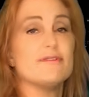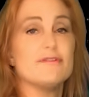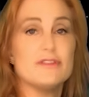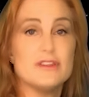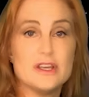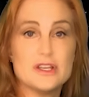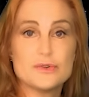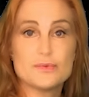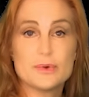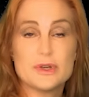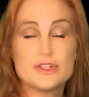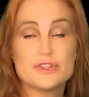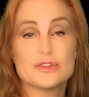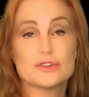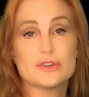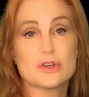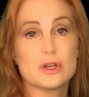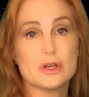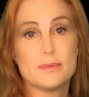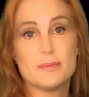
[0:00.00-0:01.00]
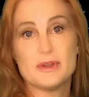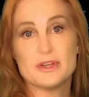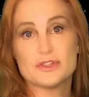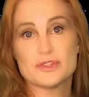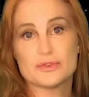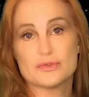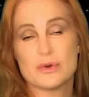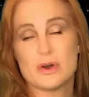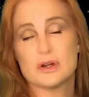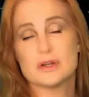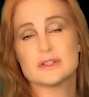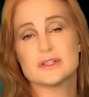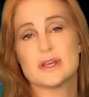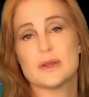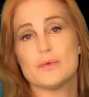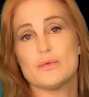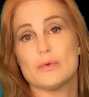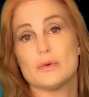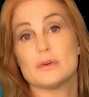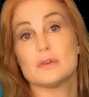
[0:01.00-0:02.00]
If these regions are going to be as strong as
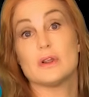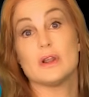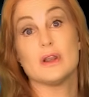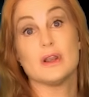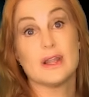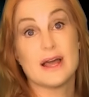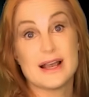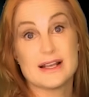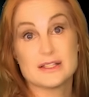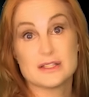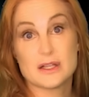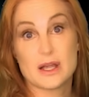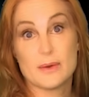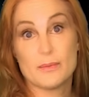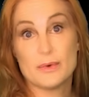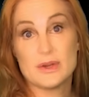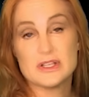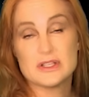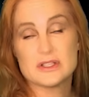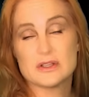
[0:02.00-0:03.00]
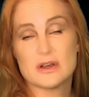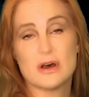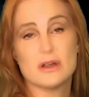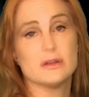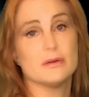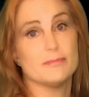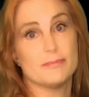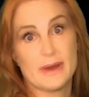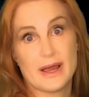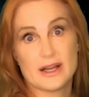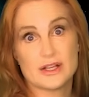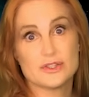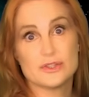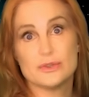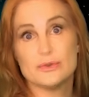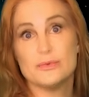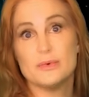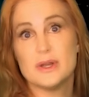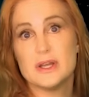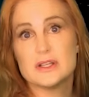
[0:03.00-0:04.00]
they were the last time we saw them back
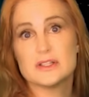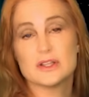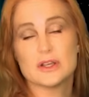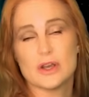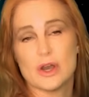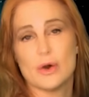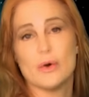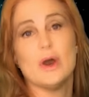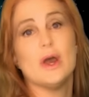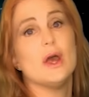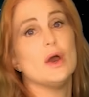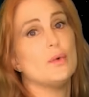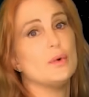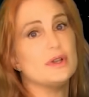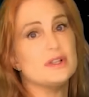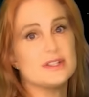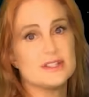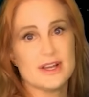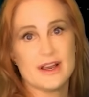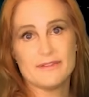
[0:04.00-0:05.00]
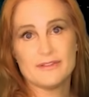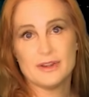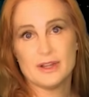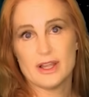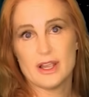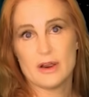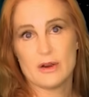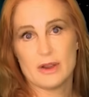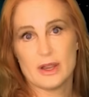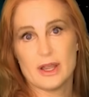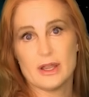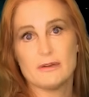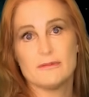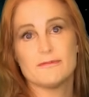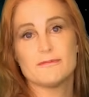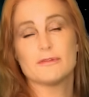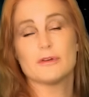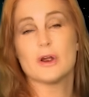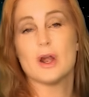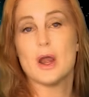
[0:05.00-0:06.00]
2 weeks ago, we definitely are in
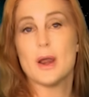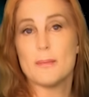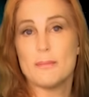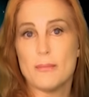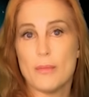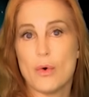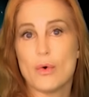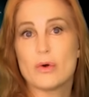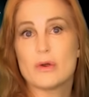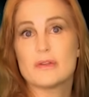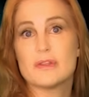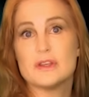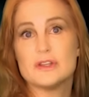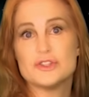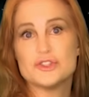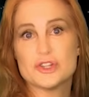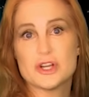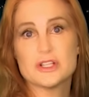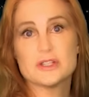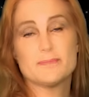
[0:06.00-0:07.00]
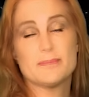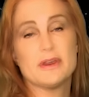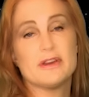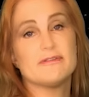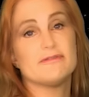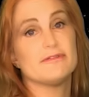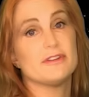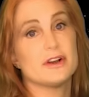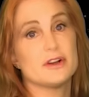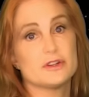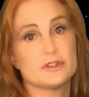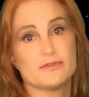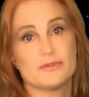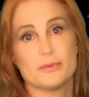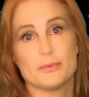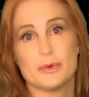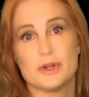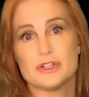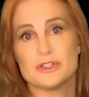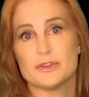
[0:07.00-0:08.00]
for more than just big flares
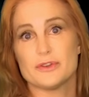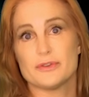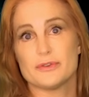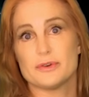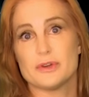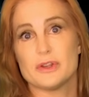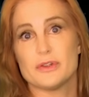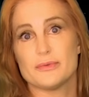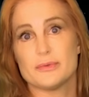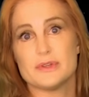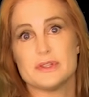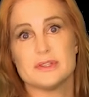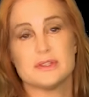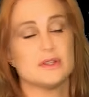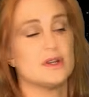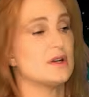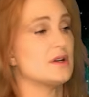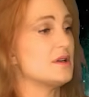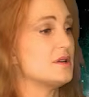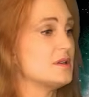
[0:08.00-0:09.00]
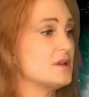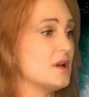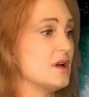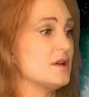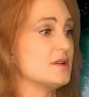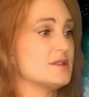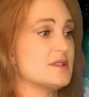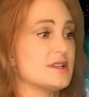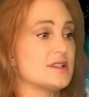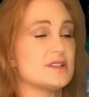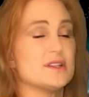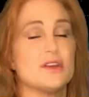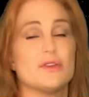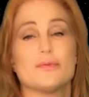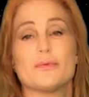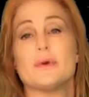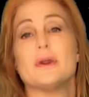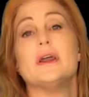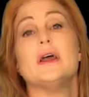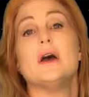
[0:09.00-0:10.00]
from region
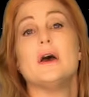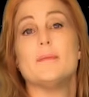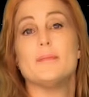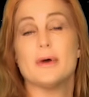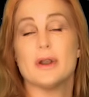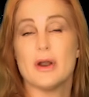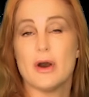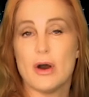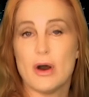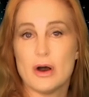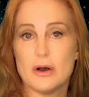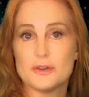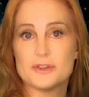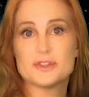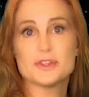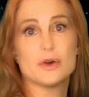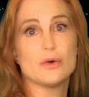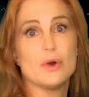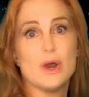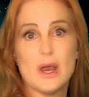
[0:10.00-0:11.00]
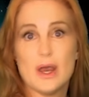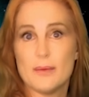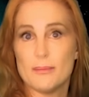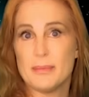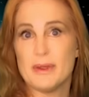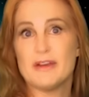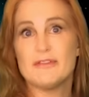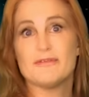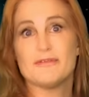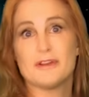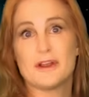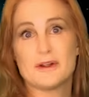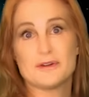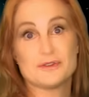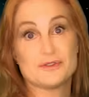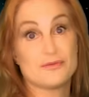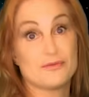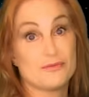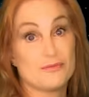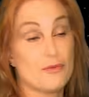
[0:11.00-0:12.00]
3363, but also big
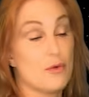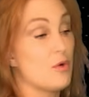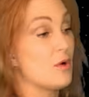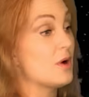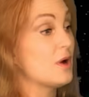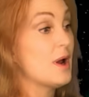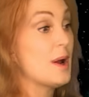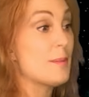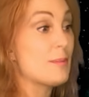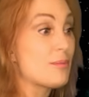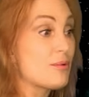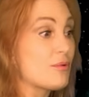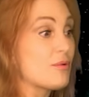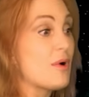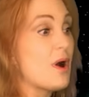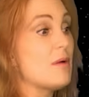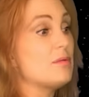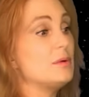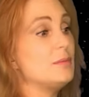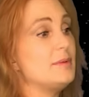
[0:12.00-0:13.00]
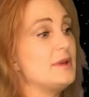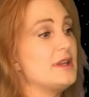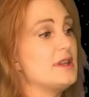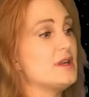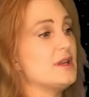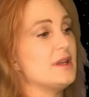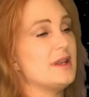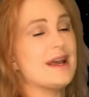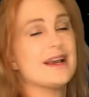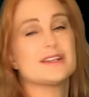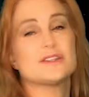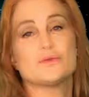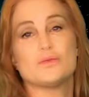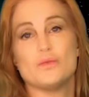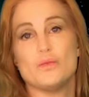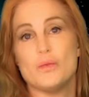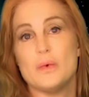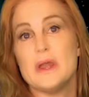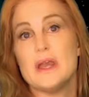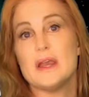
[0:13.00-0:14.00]
flares for probably the next
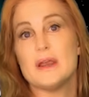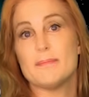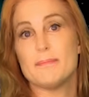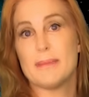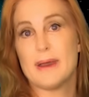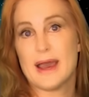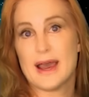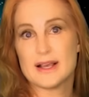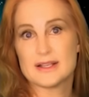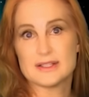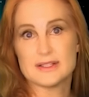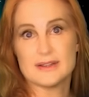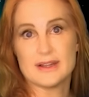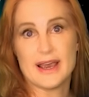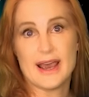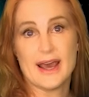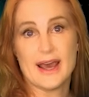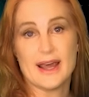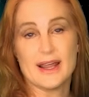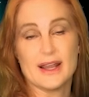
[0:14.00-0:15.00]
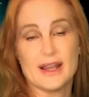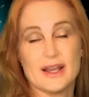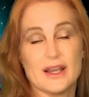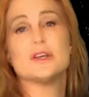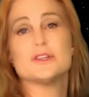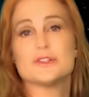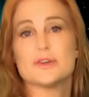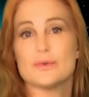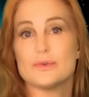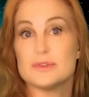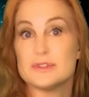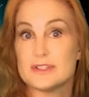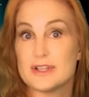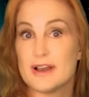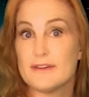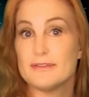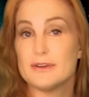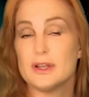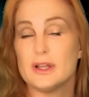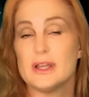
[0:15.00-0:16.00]
week past that. So
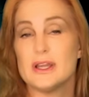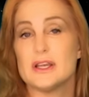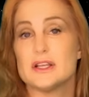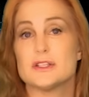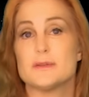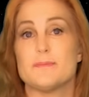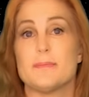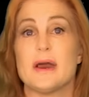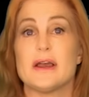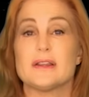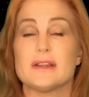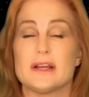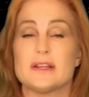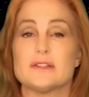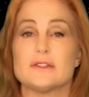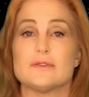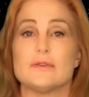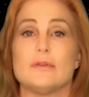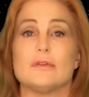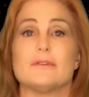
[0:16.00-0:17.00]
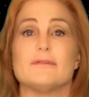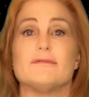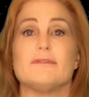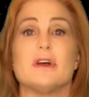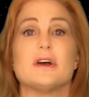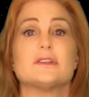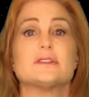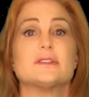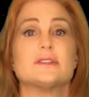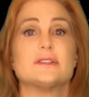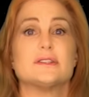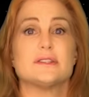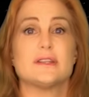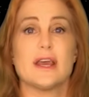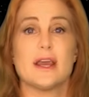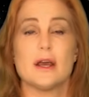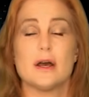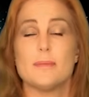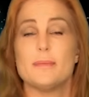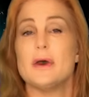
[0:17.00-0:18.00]
definitely expect that solar flux to
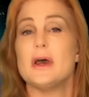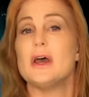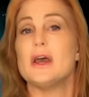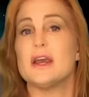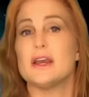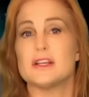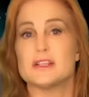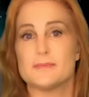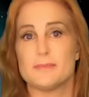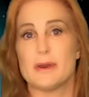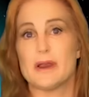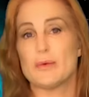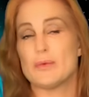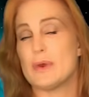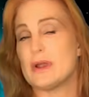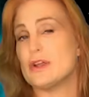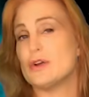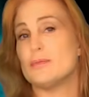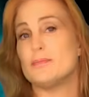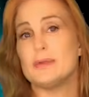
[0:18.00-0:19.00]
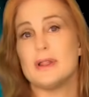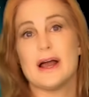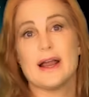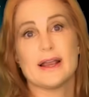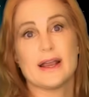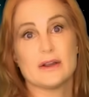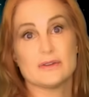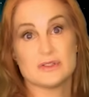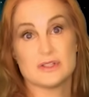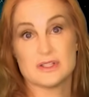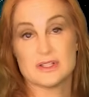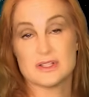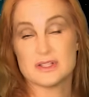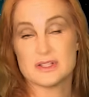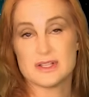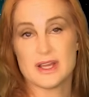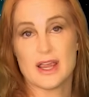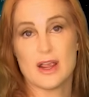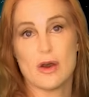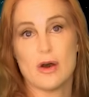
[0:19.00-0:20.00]
stay up. Expect radio blackouts to
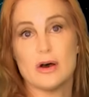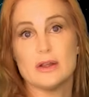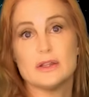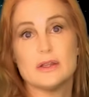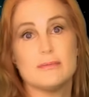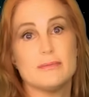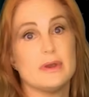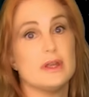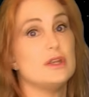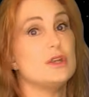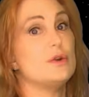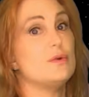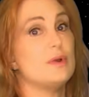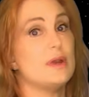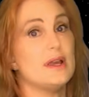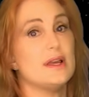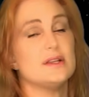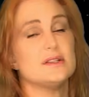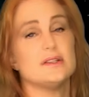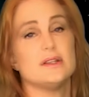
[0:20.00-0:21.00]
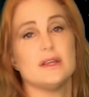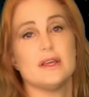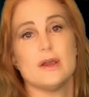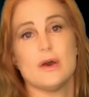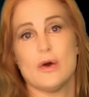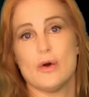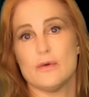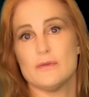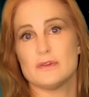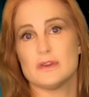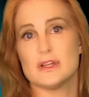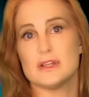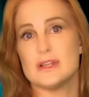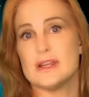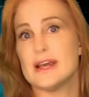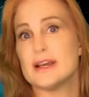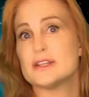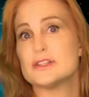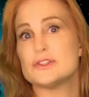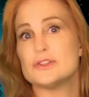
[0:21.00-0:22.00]
stay on the menu easily over the
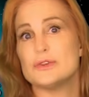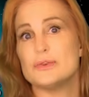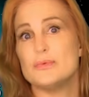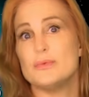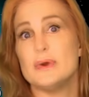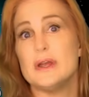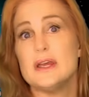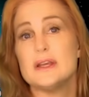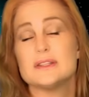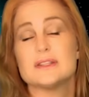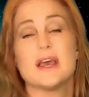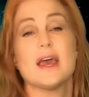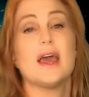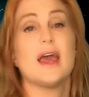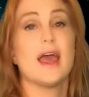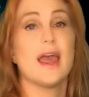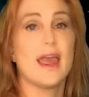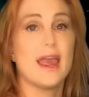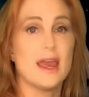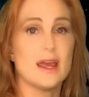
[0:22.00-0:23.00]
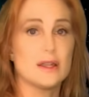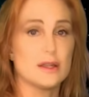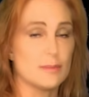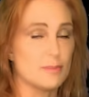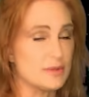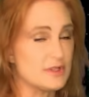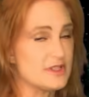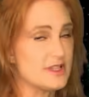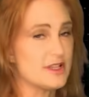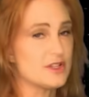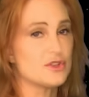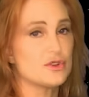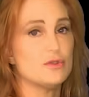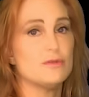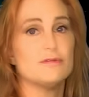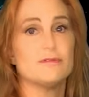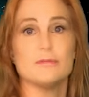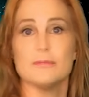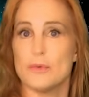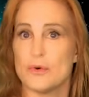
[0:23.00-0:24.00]
next 2 weeks, and the
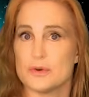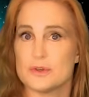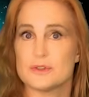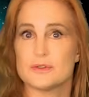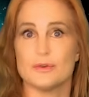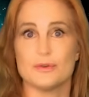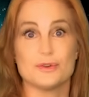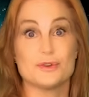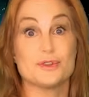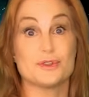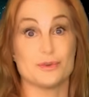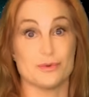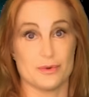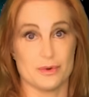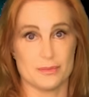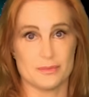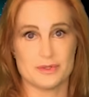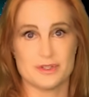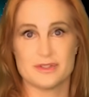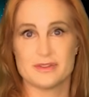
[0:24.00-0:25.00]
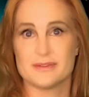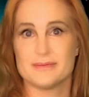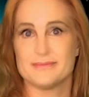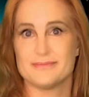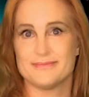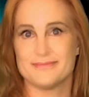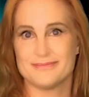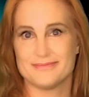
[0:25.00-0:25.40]
potential for more solar storms.